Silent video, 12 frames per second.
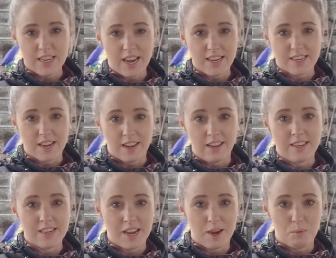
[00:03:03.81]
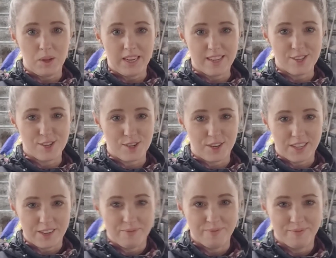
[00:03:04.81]
Dad and we'll get stuck
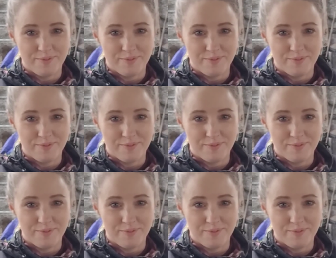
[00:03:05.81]
in.